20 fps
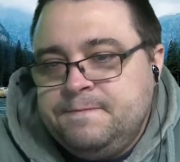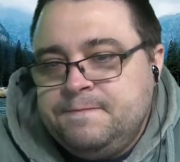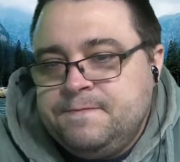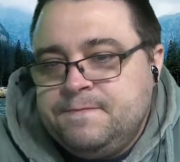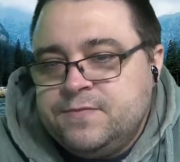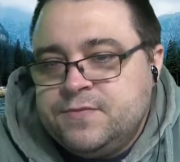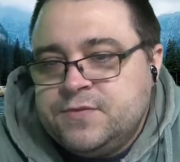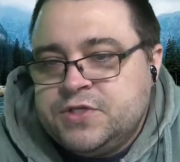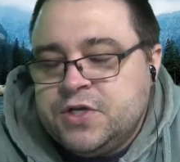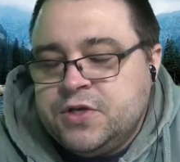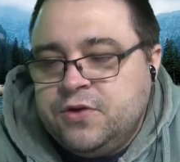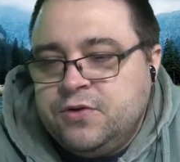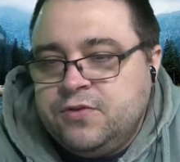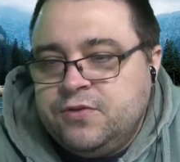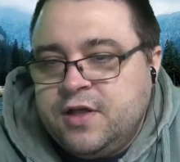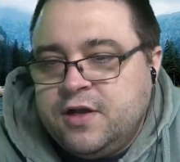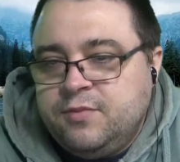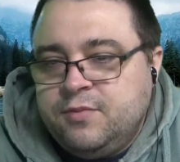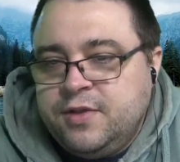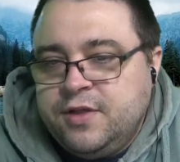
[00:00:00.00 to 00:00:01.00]
So
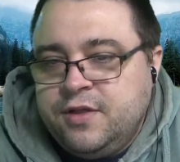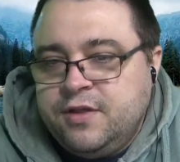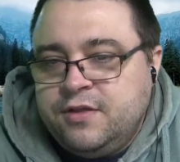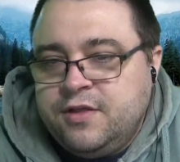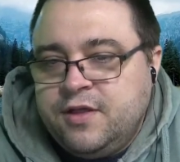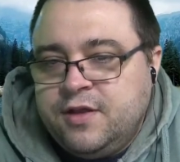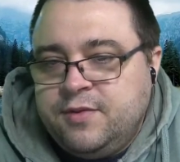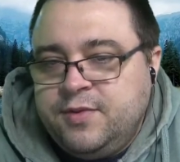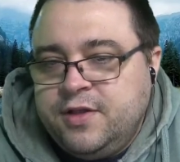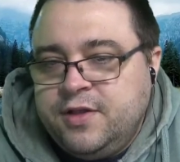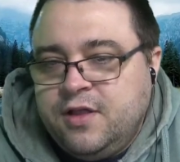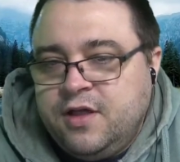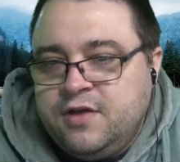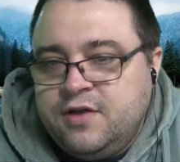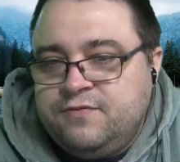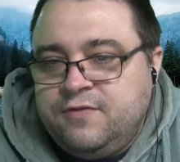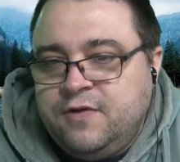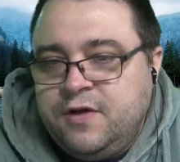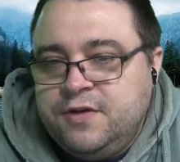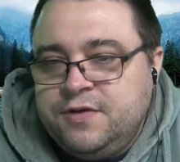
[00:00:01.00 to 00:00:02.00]
that'll be a lot of
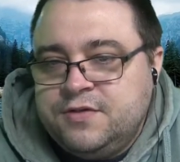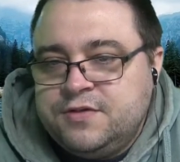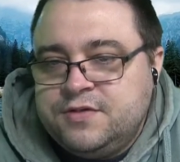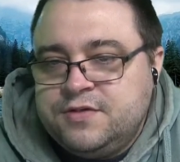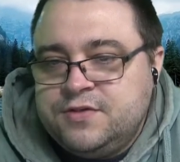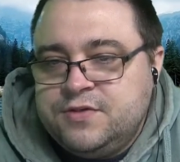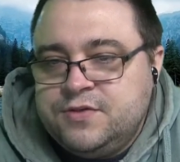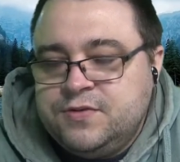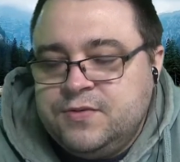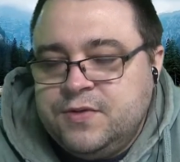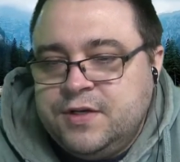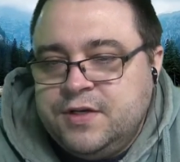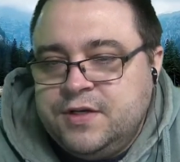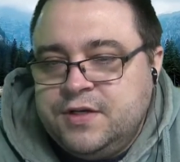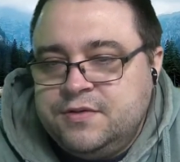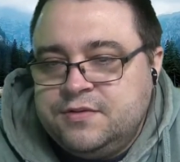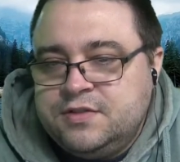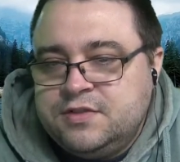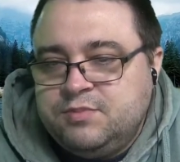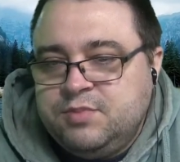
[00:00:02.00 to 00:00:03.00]
fun to
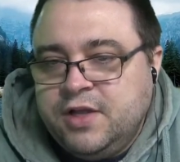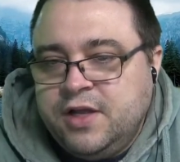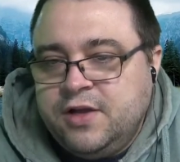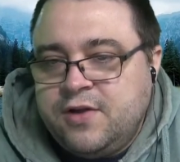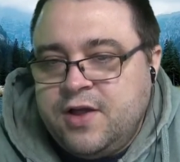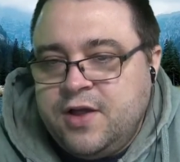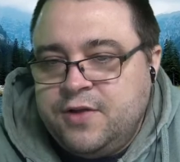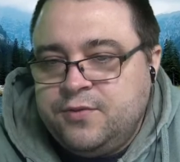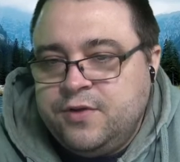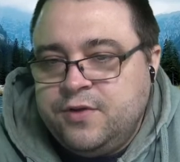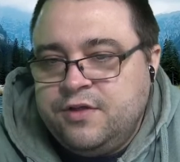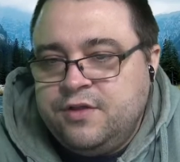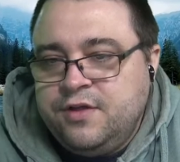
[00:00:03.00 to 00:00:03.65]
play around with.